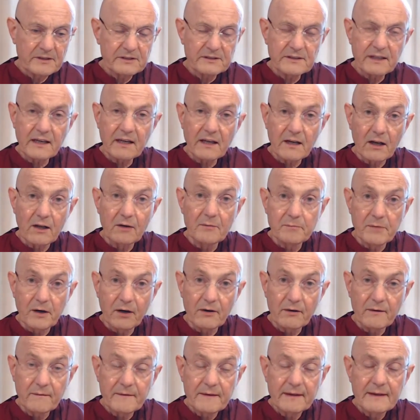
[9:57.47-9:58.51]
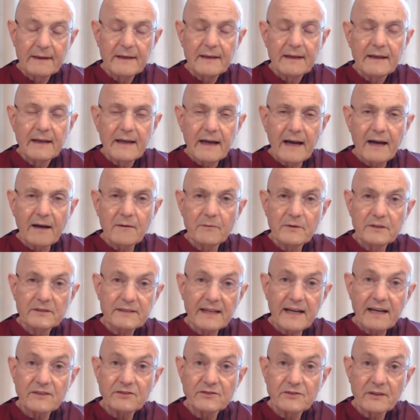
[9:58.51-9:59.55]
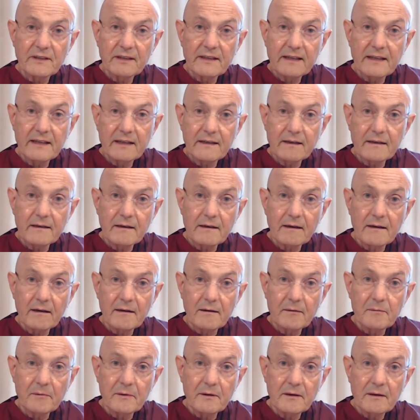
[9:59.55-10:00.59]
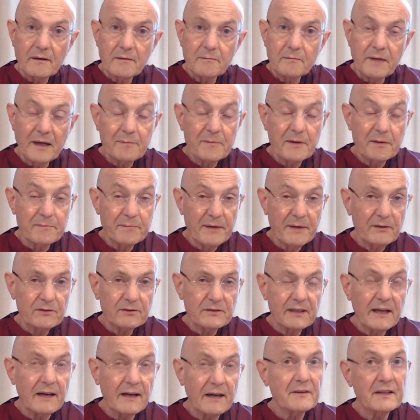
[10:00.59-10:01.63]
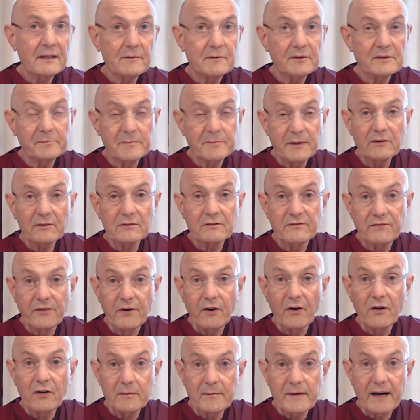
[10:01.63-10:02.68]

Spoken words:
in Colombo, and was actually maybe built. I think it was built for the